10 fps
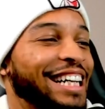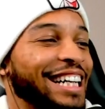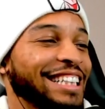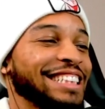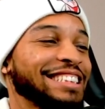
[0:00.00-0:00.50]

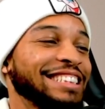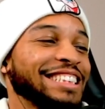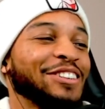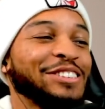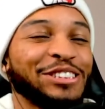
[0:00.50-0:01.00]
unless
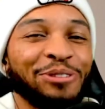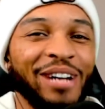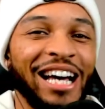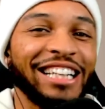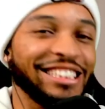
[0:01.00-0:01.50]
Dio is
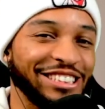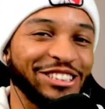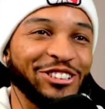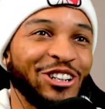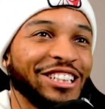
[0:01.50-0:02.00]
dramatically
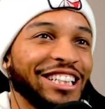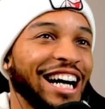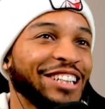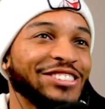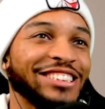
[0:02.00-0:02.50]
stronger,
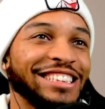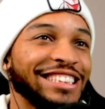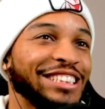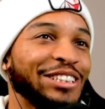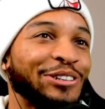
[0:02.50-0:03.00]
I don't see
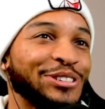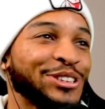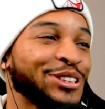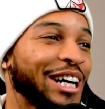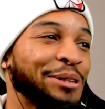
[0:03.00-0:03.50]
Dio
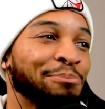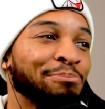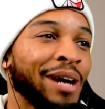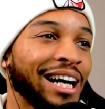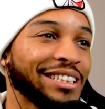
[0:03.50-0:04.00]
trying to
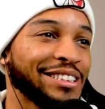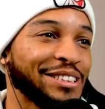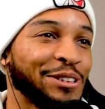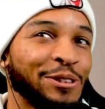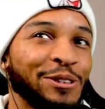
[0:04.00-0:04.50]

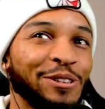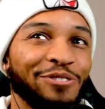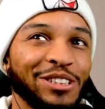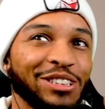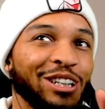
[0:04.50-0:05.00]
box
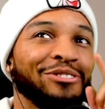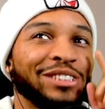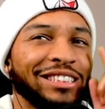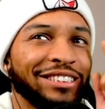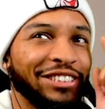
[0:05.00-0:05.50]
first off
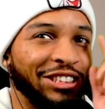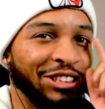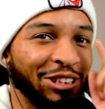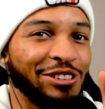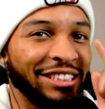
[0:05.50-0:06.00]
with
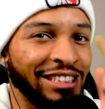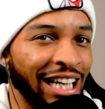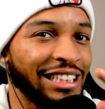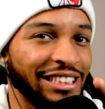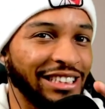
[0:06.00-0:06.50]

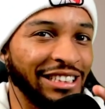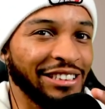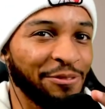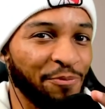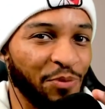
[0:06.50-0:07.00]
Jonathan
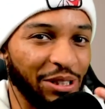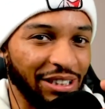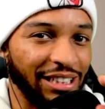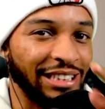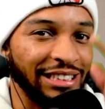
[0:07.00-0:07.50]

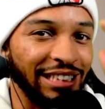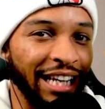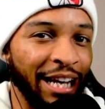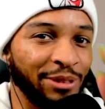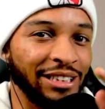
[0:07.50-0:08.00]
in his
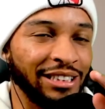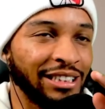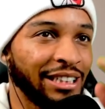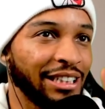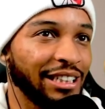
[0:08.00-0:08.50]
Hammond
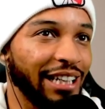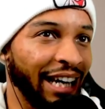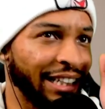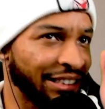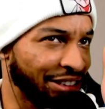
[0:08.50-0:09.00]

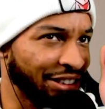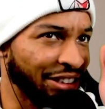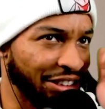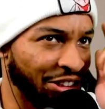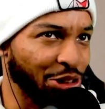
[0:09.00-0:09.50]
and
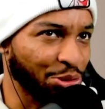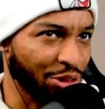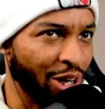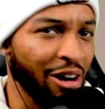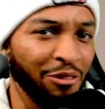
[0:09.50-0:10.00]

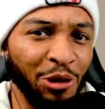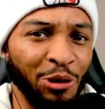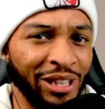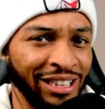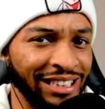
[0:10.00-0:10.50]

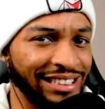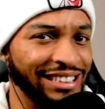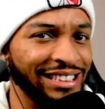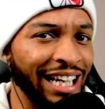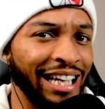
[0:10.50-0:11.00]
Jotaro in his
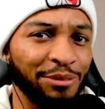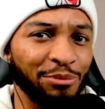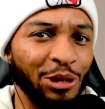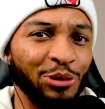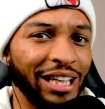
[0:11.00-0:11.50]
stand,
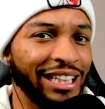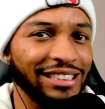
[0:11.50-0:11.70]
bro. Like,